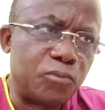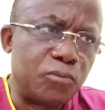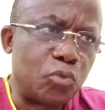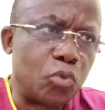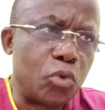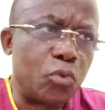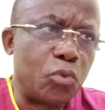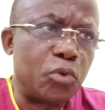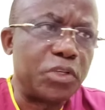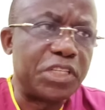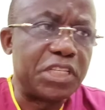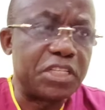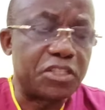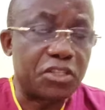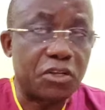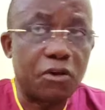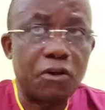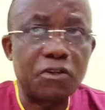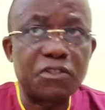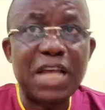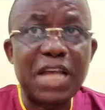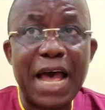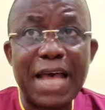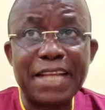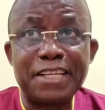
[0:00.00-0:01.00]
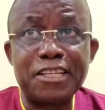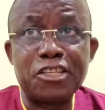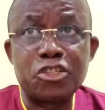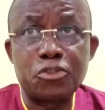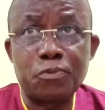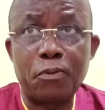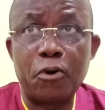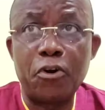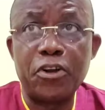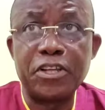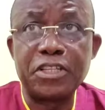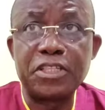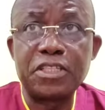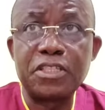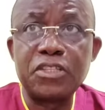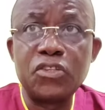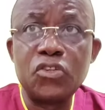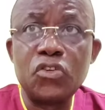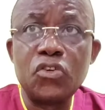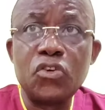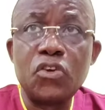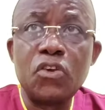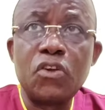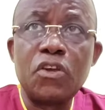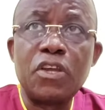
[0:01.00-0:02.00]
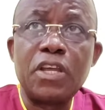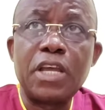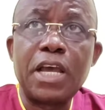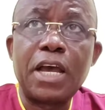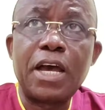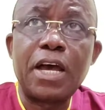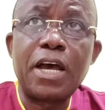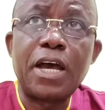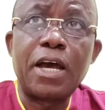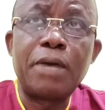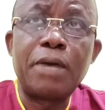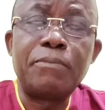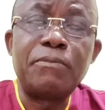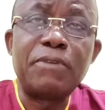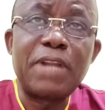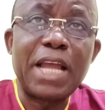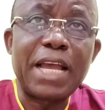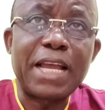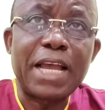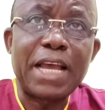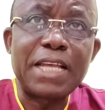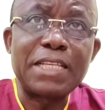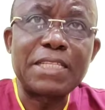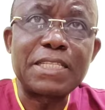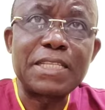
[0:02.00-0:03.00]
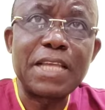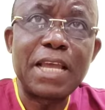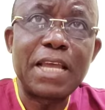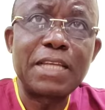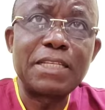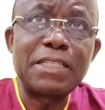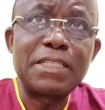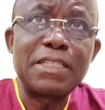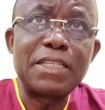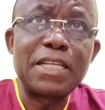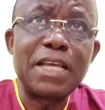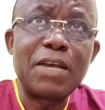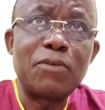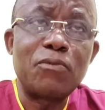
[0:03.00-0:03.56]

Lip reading: will discuss at this point. Like I said,